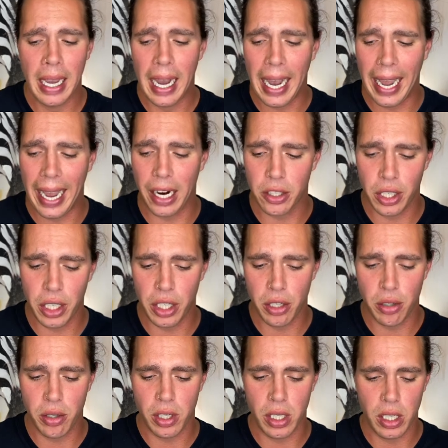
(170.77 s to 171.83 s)
I actually
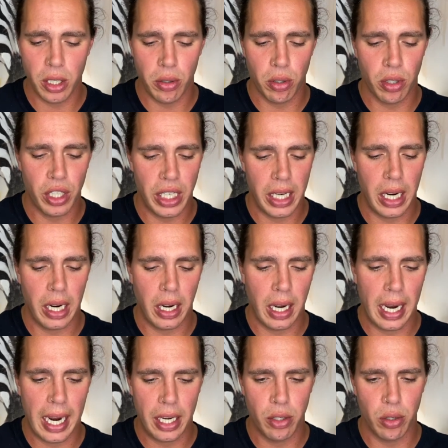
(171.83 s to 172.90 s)
use the Neutrogena
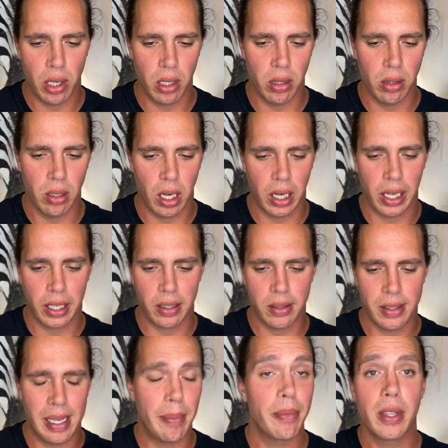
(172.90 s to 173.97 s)
Hyaluronic
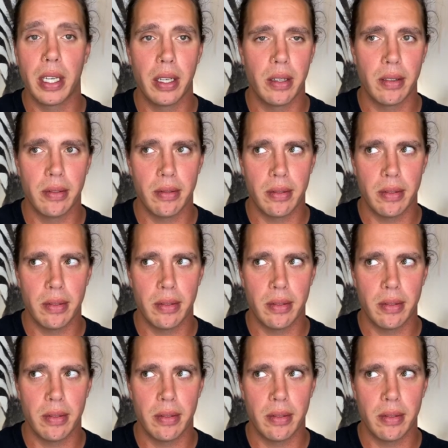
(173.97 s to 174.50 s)
something,